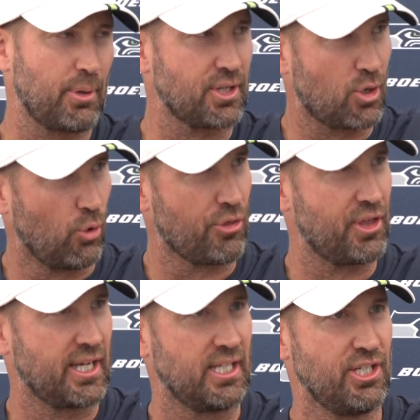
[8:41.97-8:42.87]
But the cool
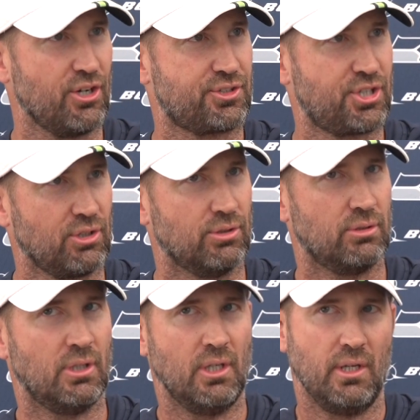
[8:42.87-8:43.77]
thing in year
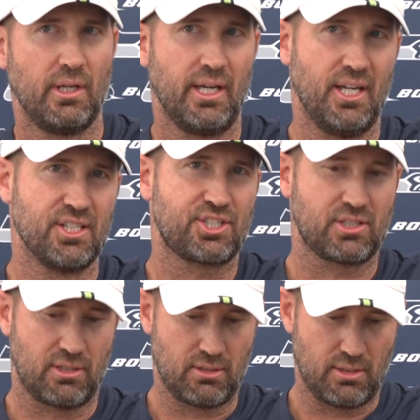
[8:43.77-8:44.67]
2
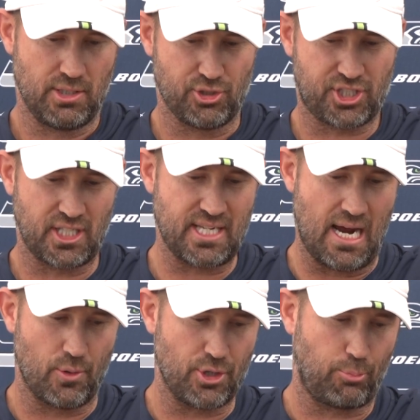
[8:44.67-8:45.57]
is you sit
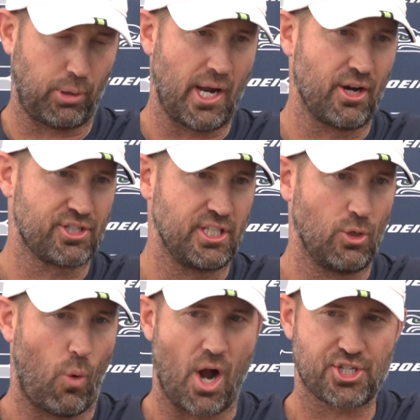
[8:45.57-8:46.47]
down with your players and
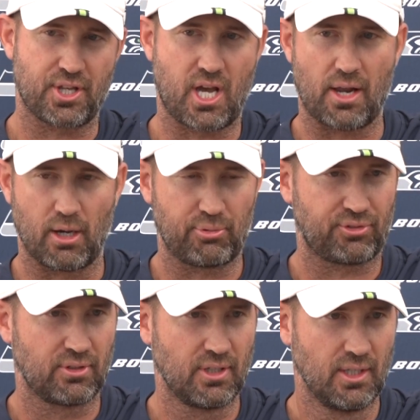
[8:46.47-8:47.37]
you watch the
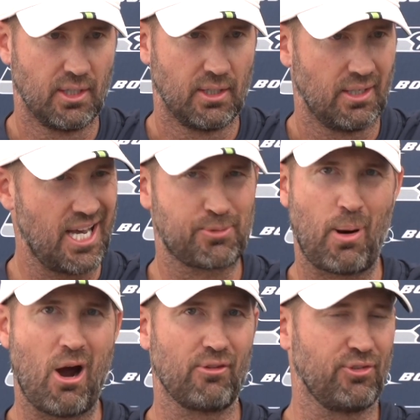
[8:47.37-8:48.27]
cut-ups. That's
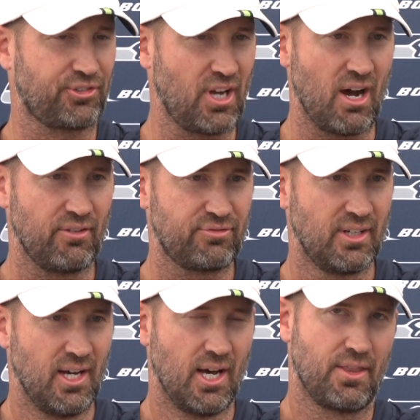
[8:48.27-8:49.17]
powerful stuff.
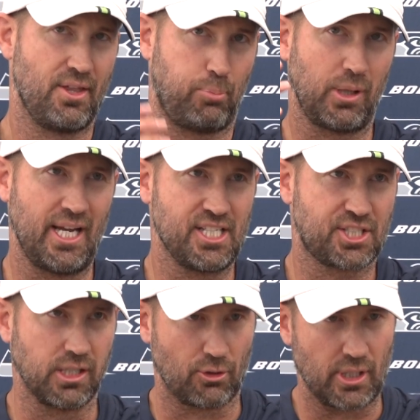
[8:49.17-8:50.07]
The
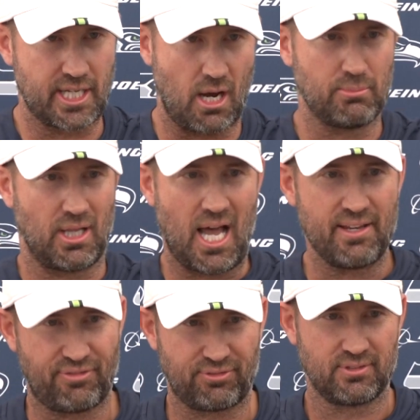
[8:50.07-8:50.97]
plays literally come to
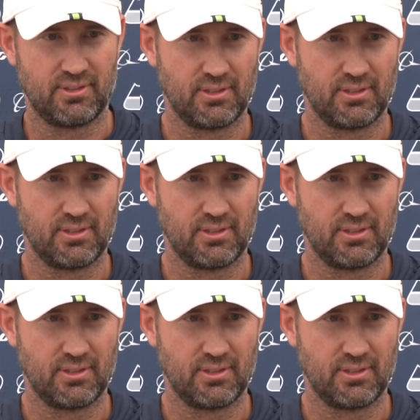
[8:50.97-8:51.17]
life.